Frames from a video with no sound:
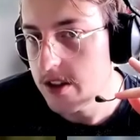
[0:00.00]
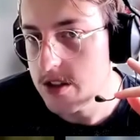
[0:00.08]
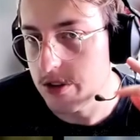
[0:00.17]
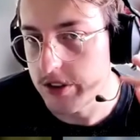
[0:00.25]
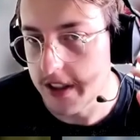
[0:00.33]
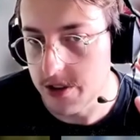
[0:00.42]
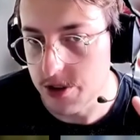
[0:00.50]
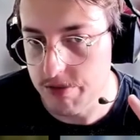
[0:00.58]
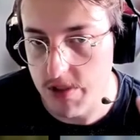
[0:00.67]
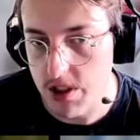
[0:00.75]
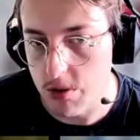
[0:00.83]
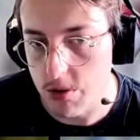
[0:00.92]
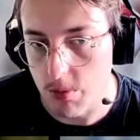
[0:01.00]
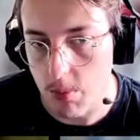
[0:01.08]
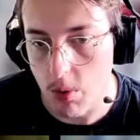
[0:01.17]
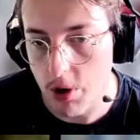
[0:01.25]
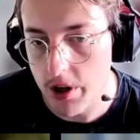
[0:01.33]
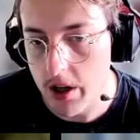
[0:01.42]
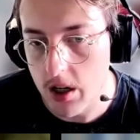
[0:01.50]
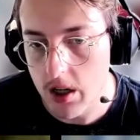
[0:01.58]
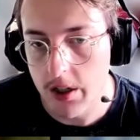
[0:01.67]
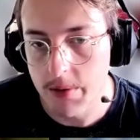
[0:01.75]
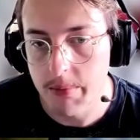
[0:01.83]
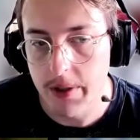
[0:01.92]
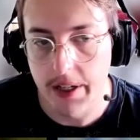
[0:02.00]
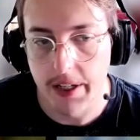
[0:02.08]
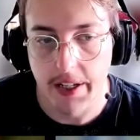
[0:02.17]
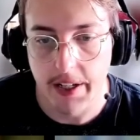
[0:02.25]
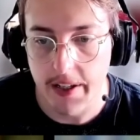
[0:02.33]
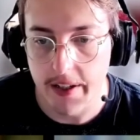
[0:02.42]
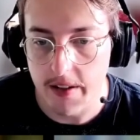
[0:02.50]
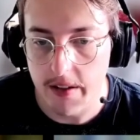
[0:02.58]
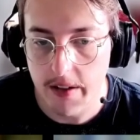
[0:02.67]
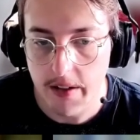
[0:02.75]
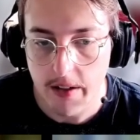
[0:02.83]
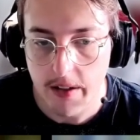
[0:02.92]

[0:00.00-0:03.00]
So they deal more harm, and